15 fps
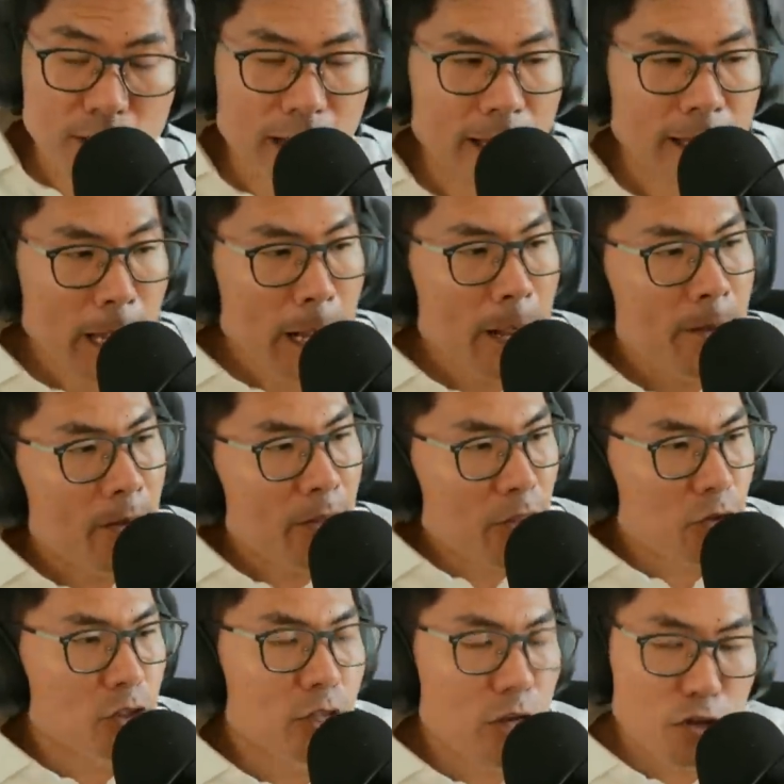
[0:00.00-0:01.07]
And
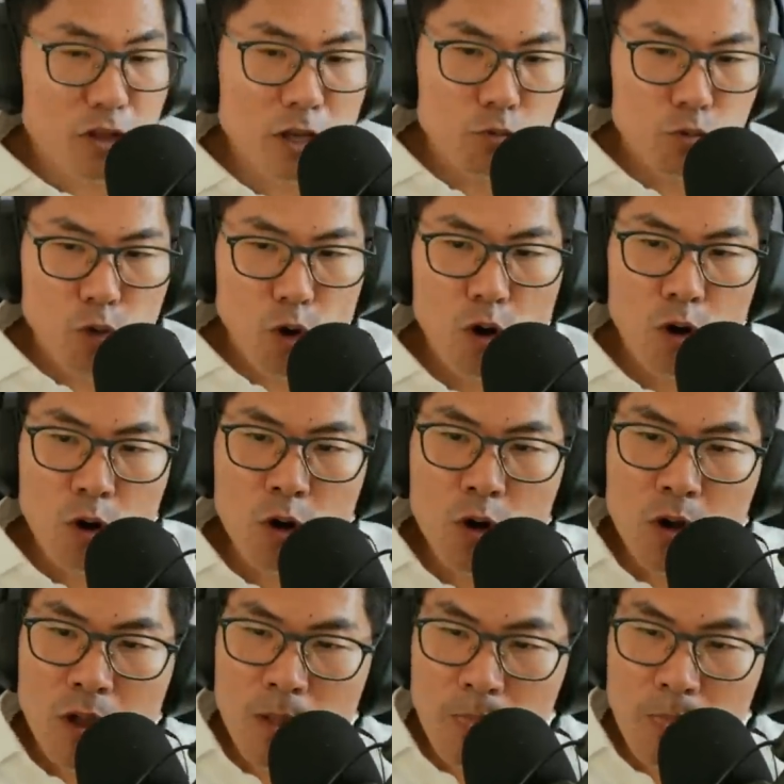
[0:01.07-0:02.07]
there's nothing wrong